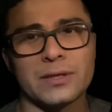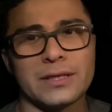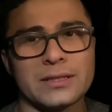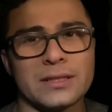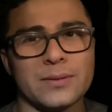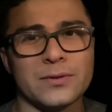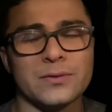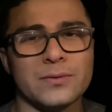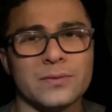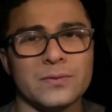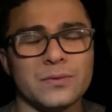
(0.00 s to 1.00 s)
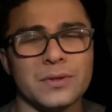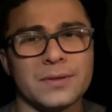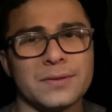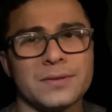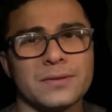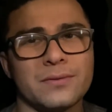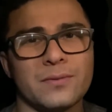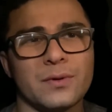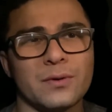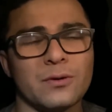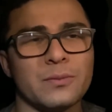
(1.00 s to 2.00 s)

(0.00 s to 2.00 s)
next time to record